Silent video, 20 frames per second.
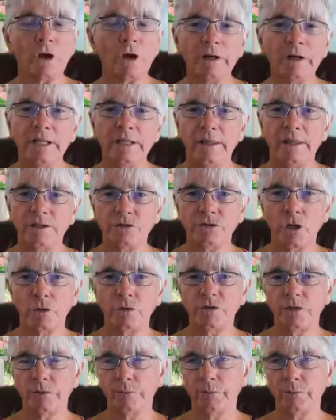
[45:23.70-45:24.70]
in this
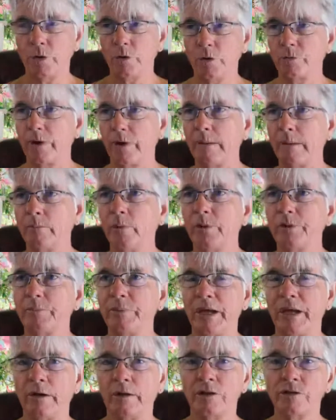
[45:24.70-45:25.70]
coaching program with
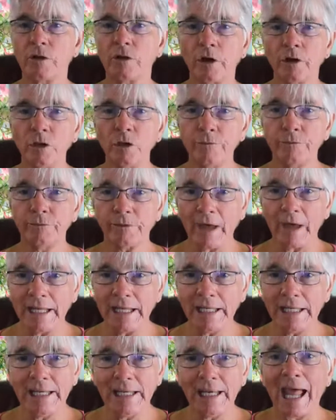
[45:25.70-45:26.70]
parents, are you
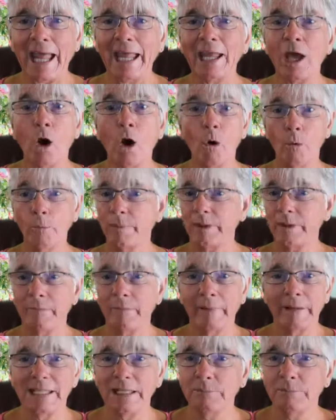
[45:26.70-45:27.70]
finding, I hope in
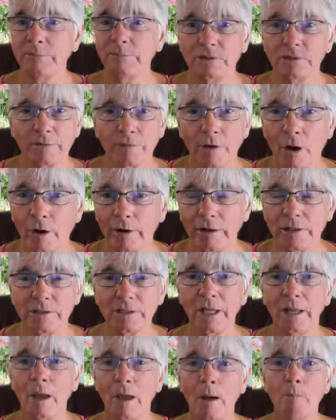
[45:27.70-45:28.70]
my deepest of hearts,
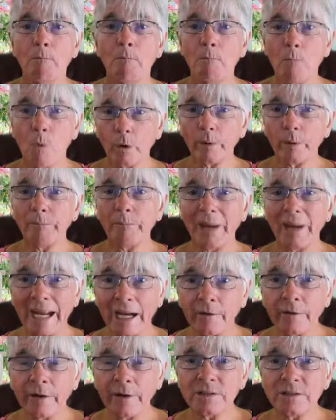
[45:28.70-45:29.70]
more
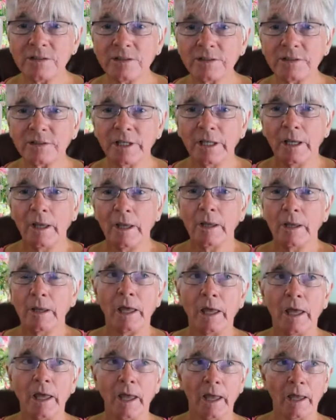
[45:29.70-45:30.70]
parents,
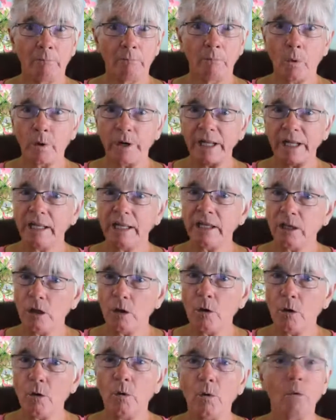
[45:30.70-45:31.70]
more
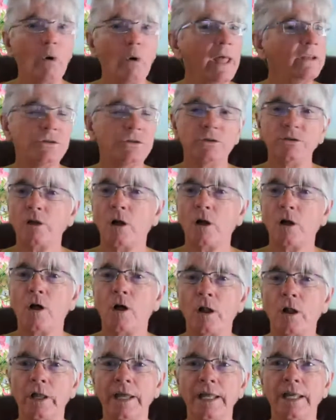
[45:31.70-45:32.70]
indigo, as you
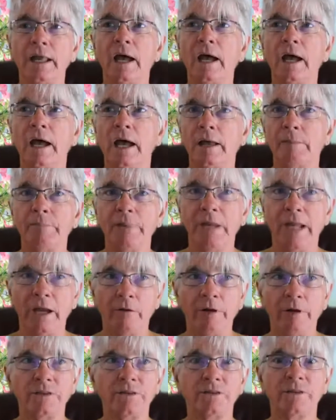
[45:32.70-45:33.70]
call it,
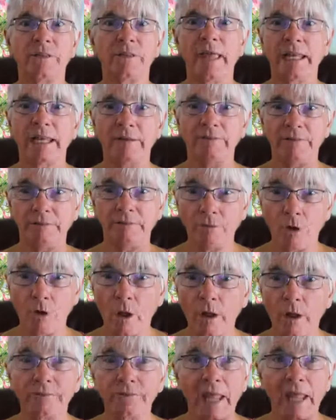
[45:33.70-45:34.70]
parents that have
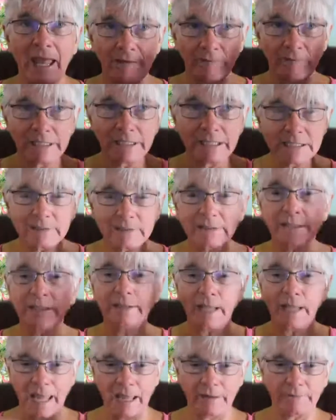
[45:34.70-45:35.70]
evolved, have listened,
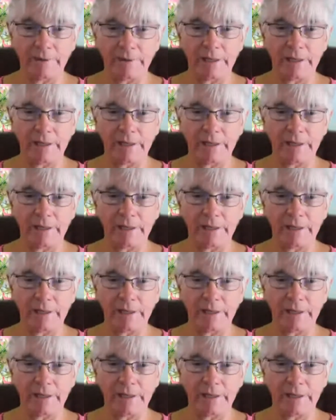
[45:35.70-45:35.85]
have